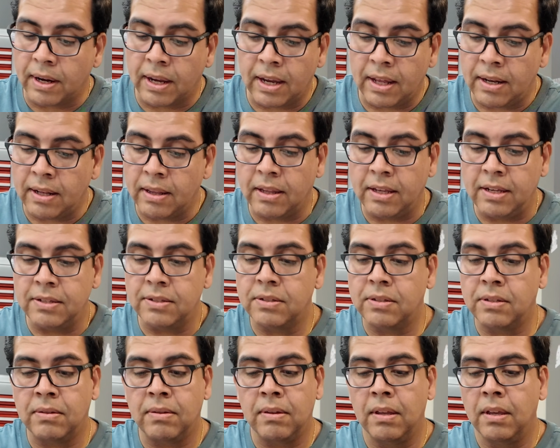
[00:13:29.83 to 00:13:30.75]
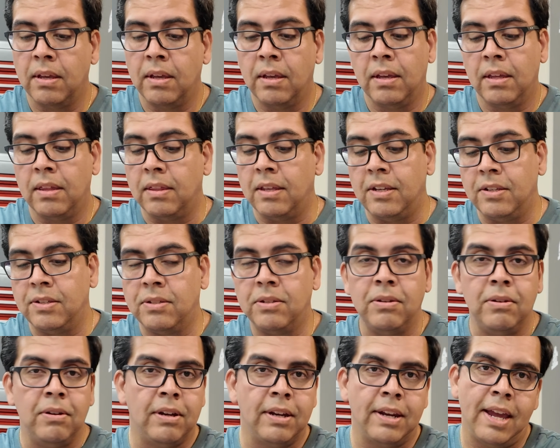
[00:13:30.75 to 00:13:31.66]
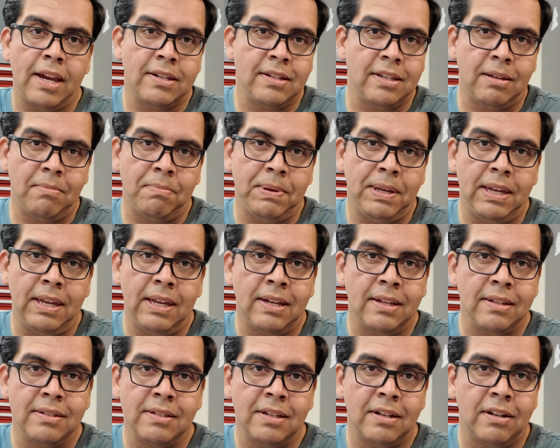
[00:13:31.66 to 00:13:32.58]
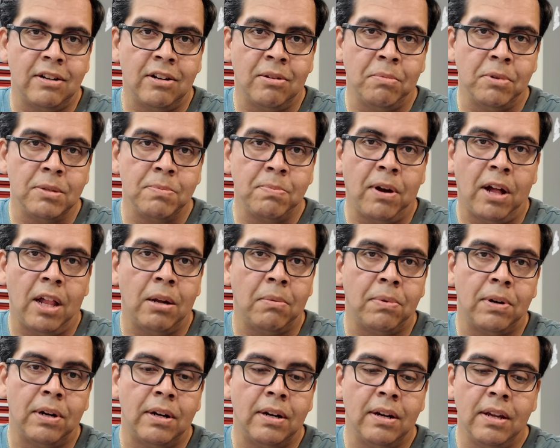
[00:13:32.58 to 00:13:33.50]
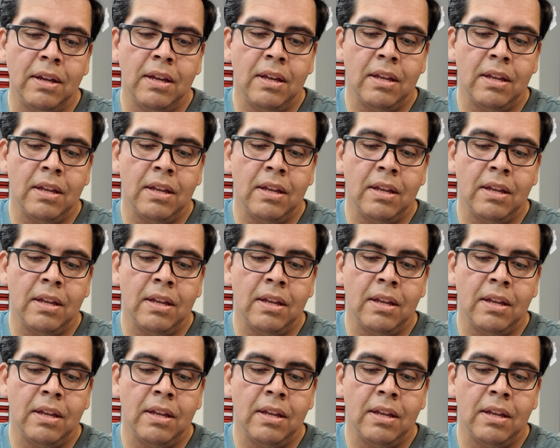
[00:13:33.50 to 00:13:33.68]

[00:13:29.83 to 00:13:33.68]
Again, these two could actually be considered almost polymer,